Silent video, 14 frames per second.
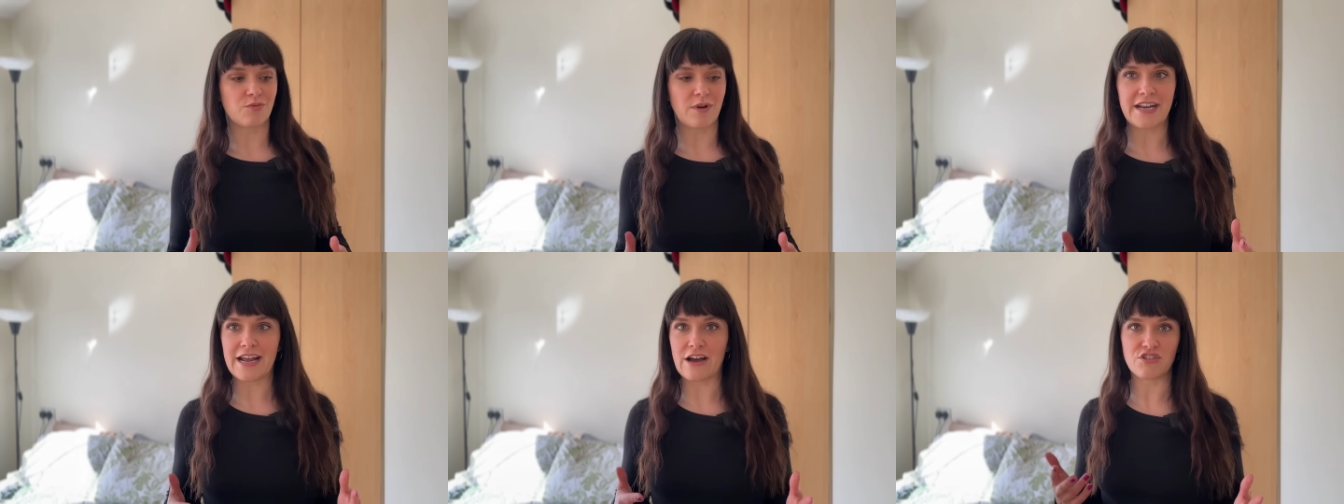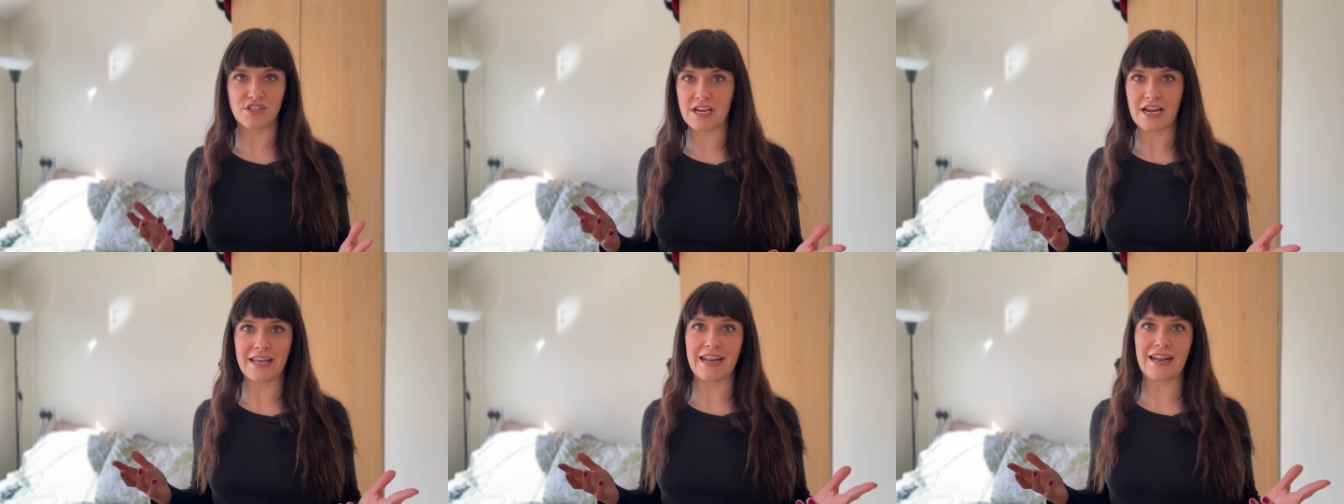right now it's just
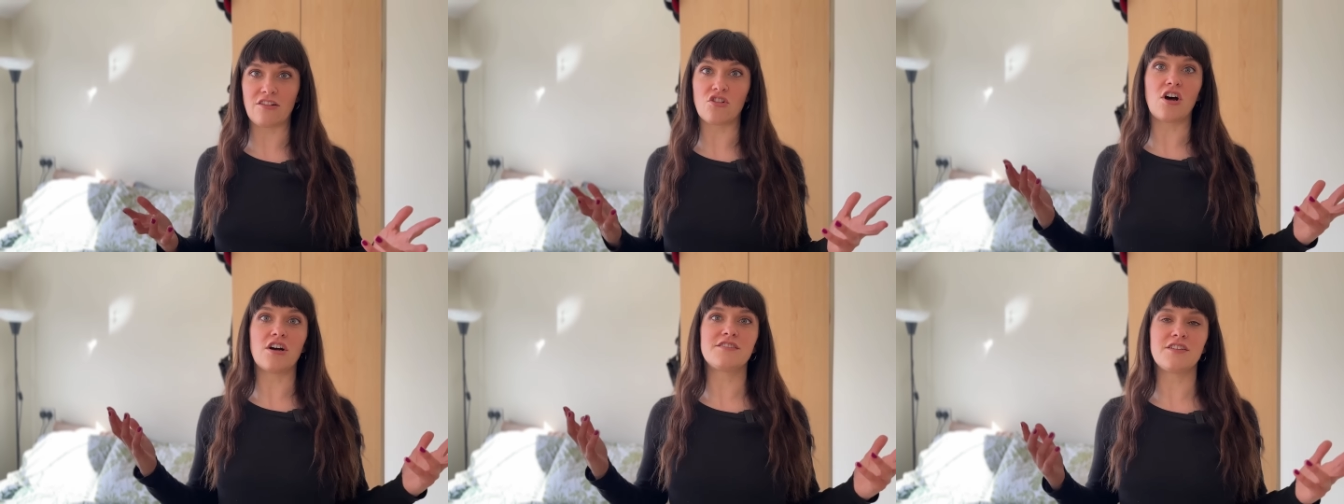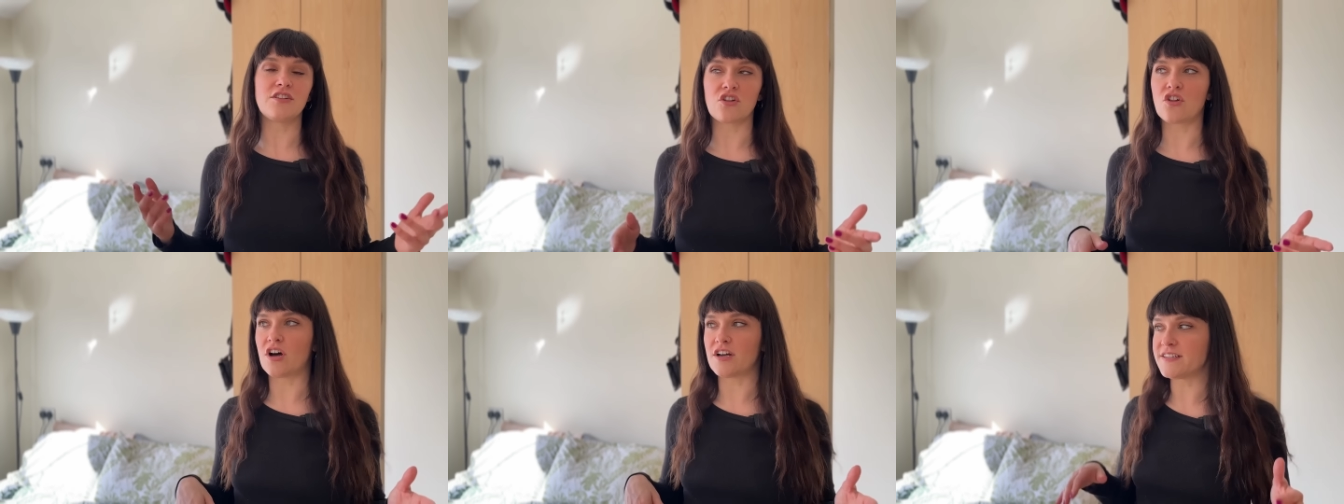kind of getting lost in the
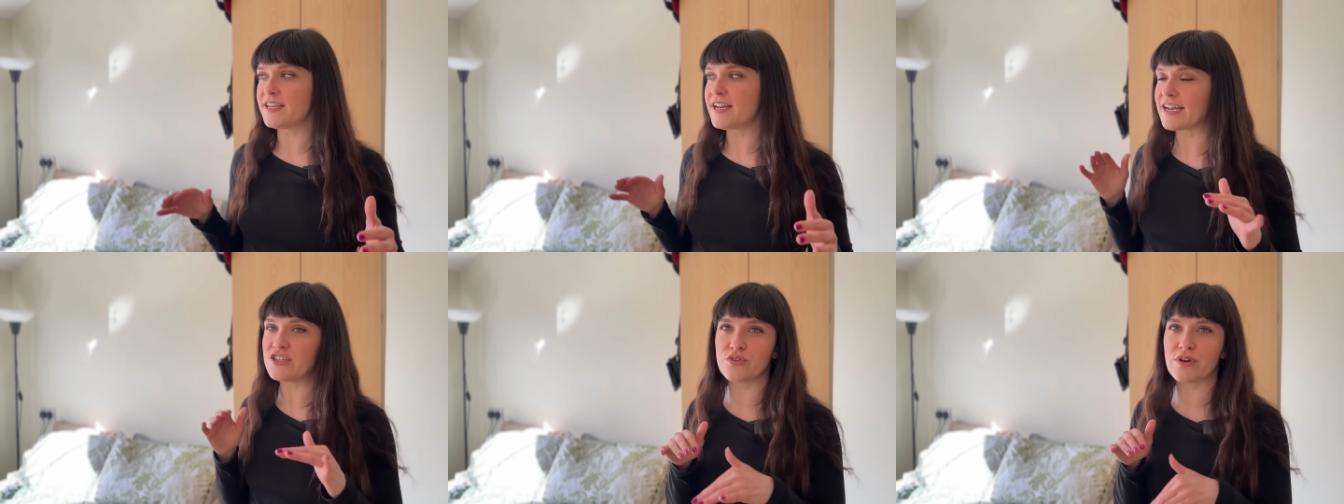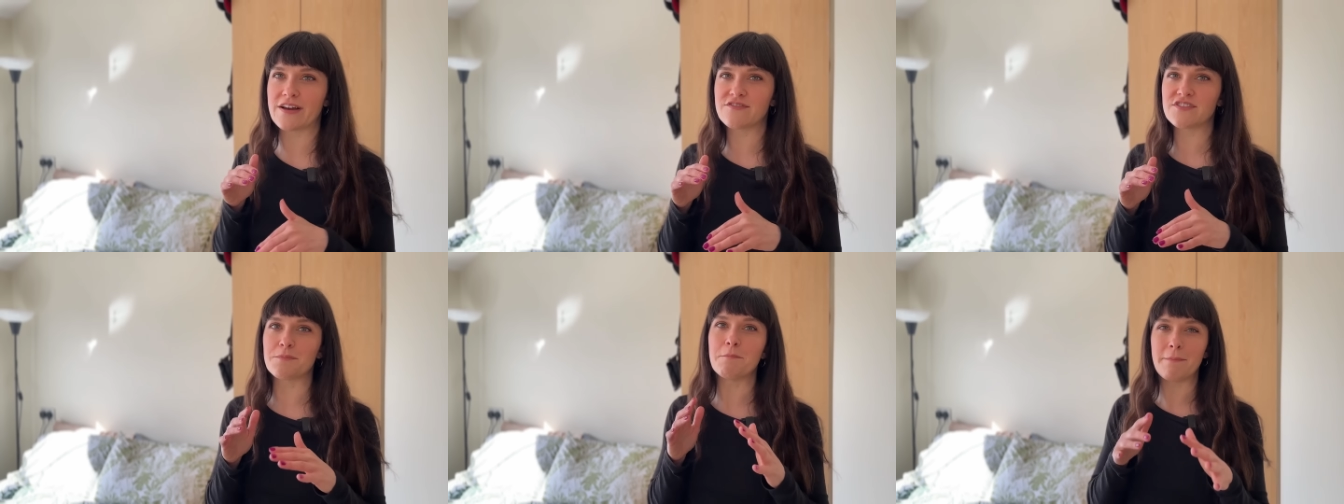closet. I do
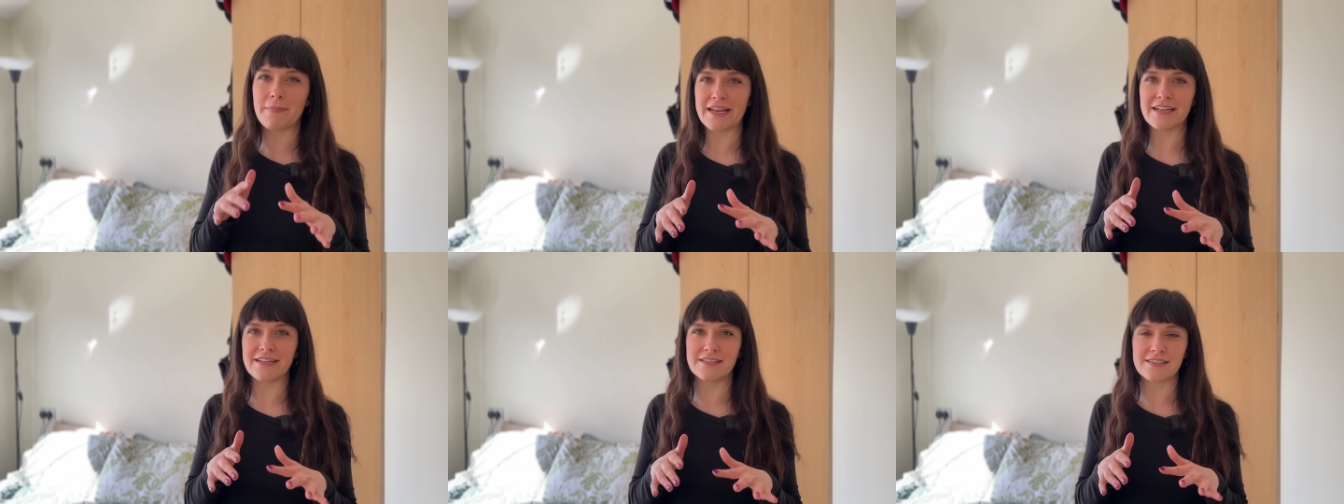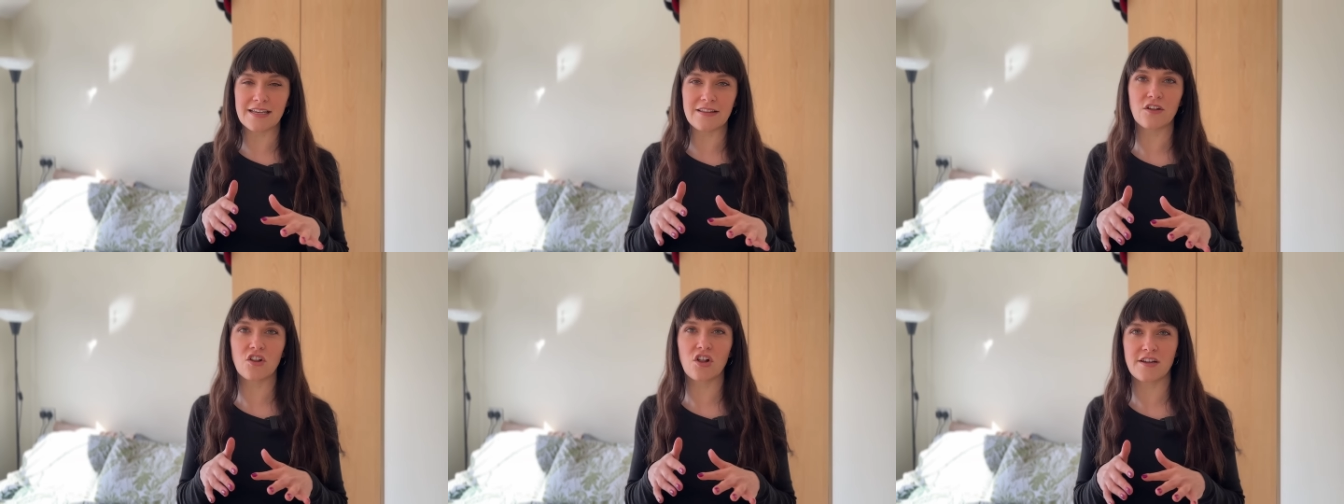have some bins
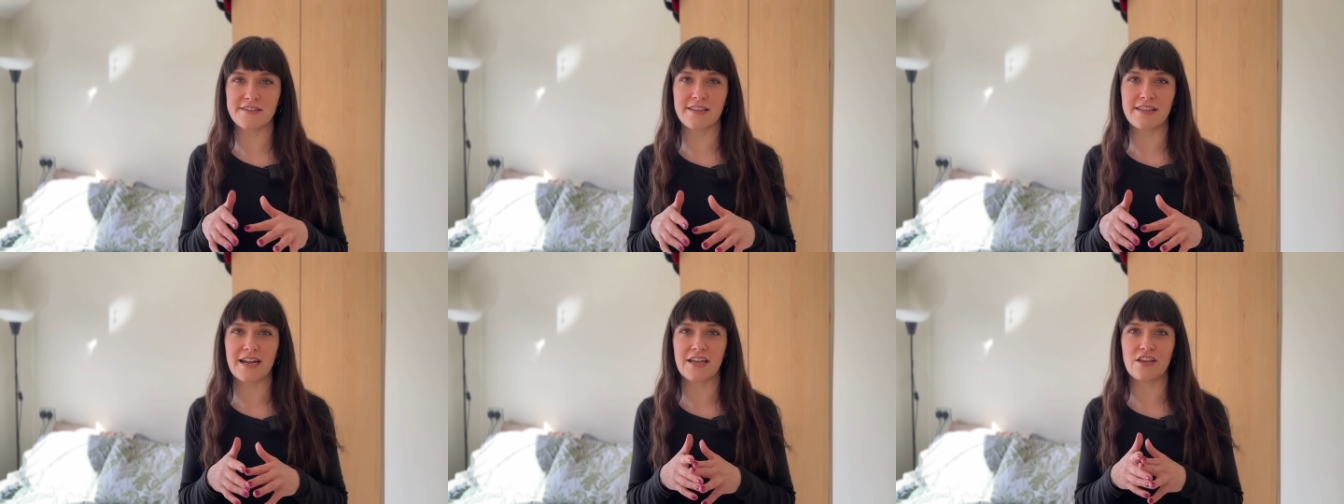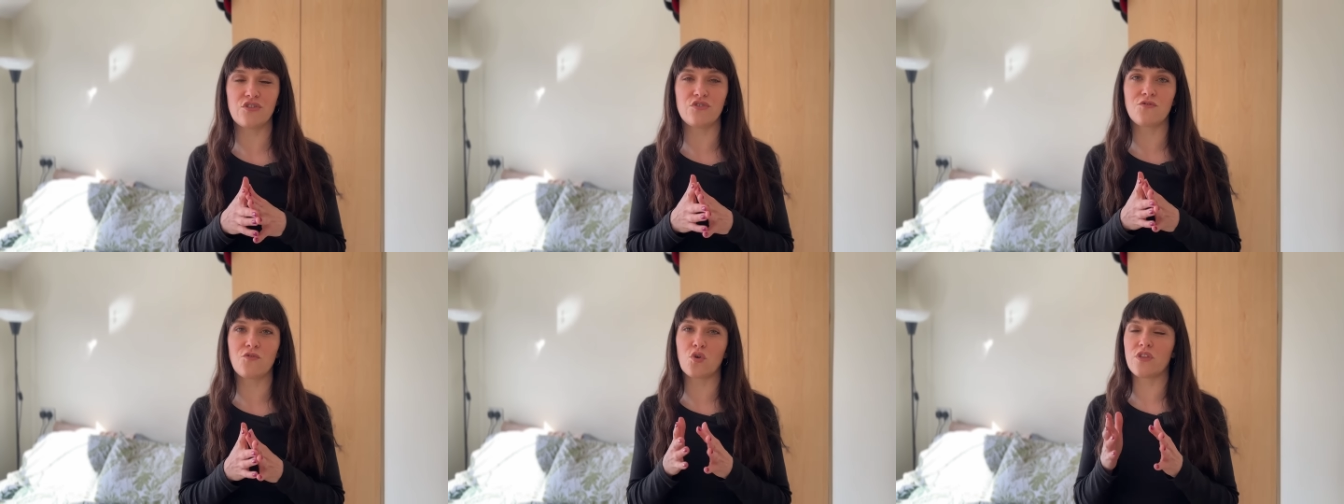in the closet that I
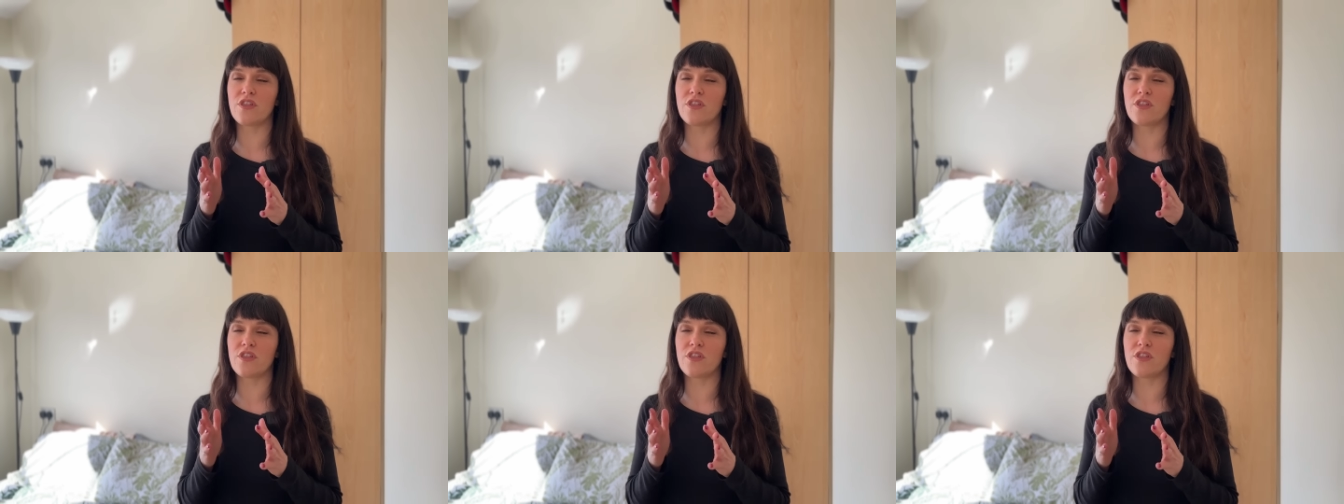use for